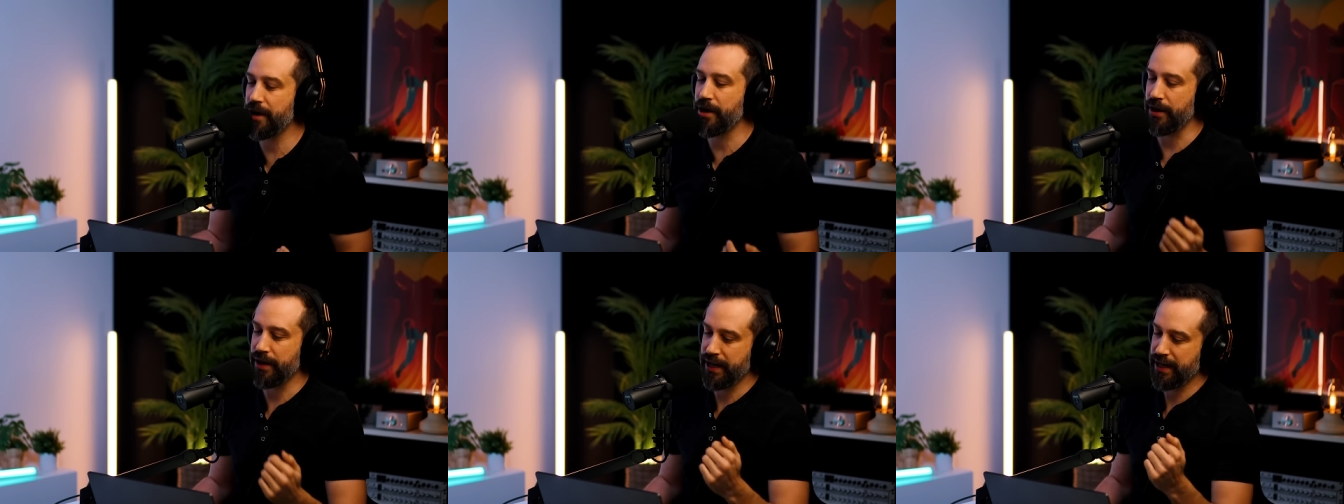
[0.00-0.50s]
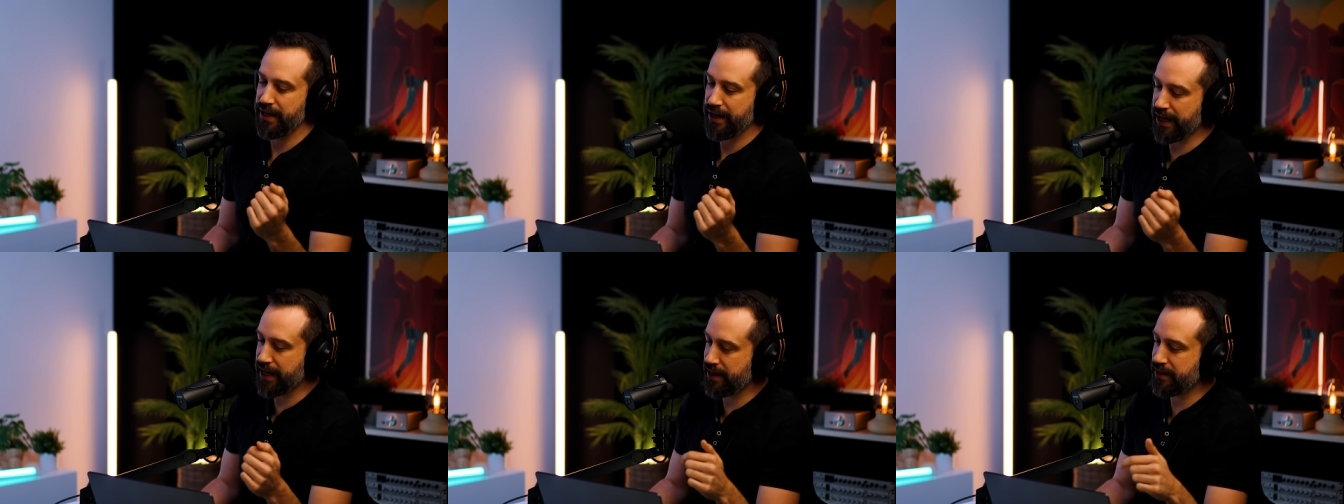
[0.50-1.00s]
to know.
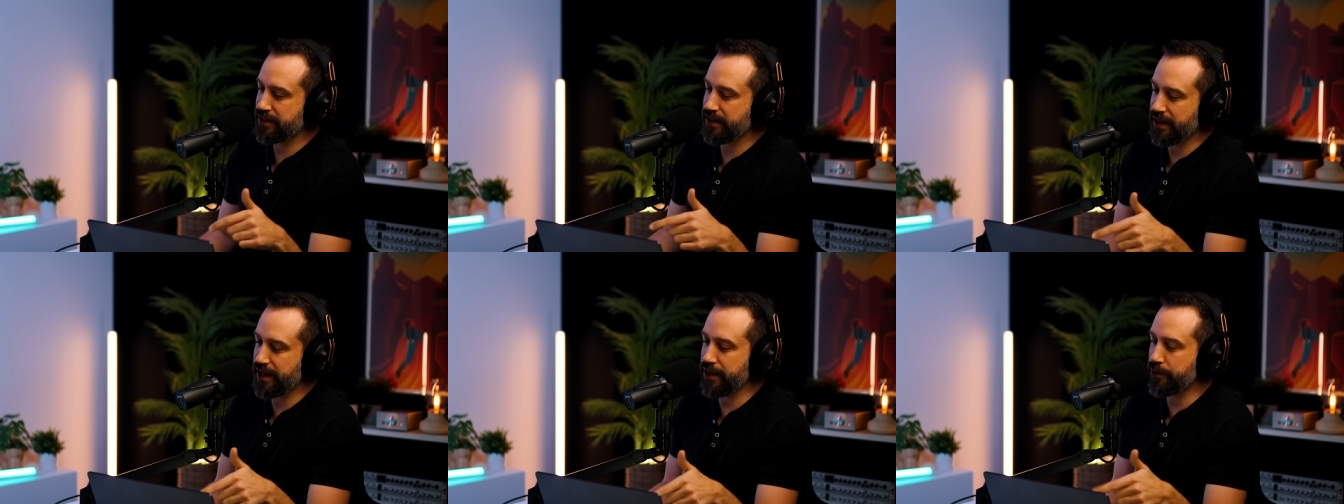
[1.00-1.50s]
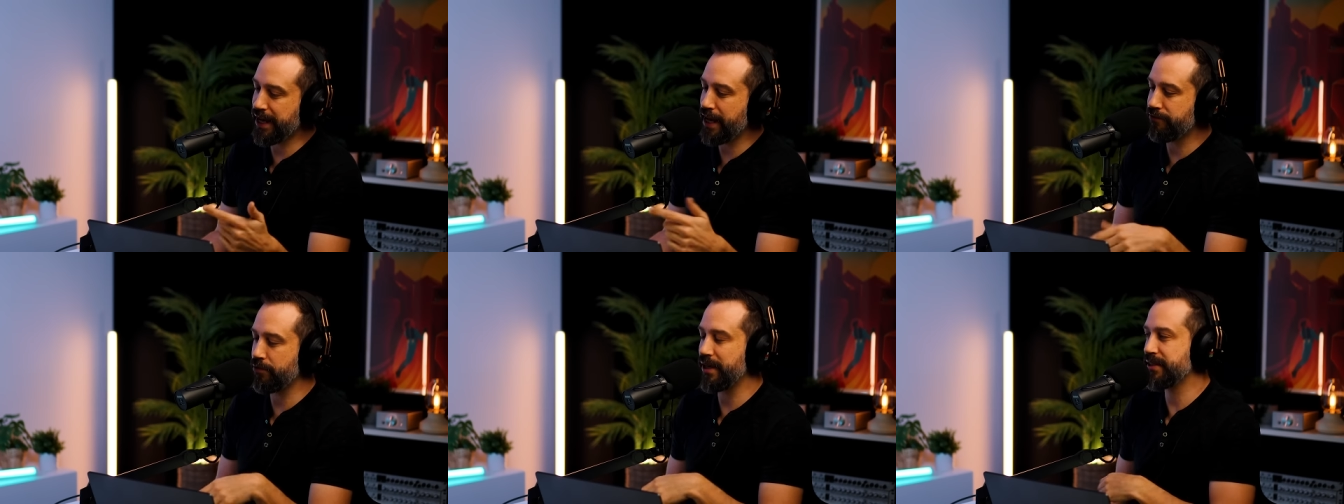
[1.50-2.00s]
And here we
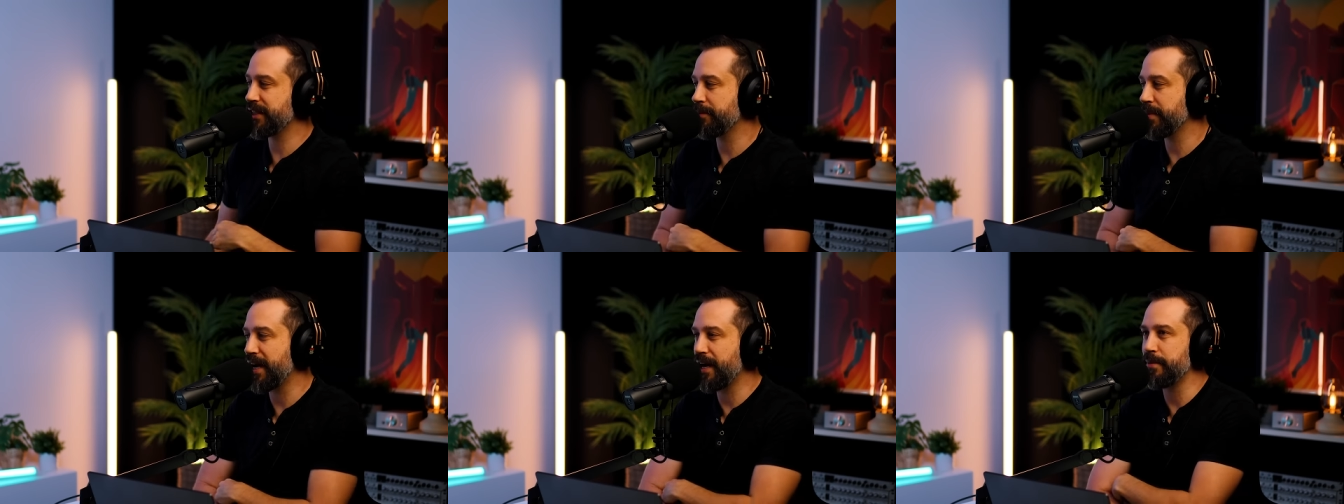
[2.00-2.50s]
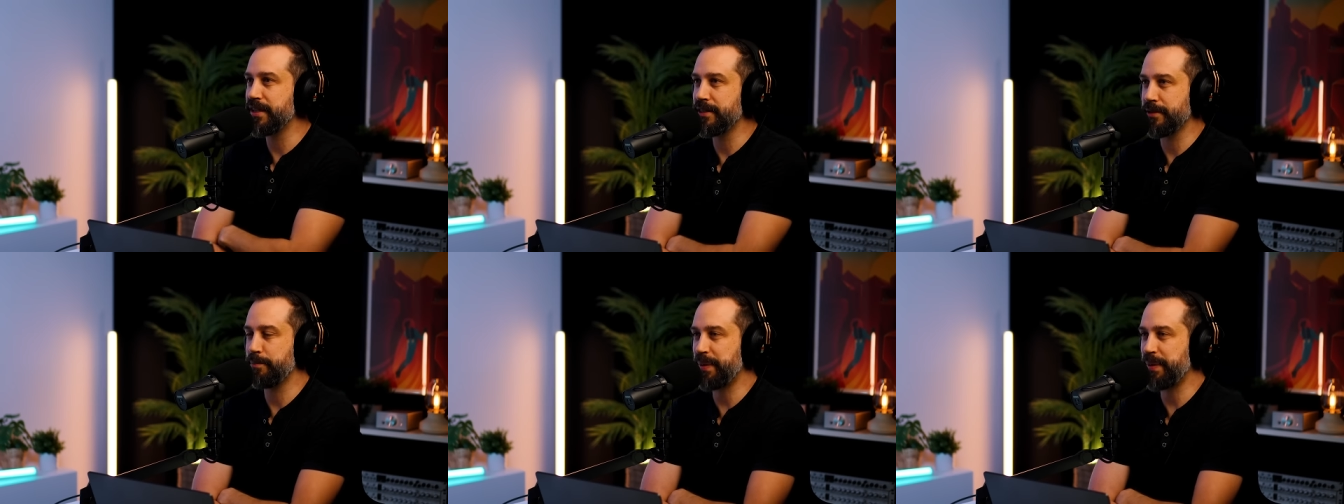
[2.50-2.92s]
have Wesley Muhammad,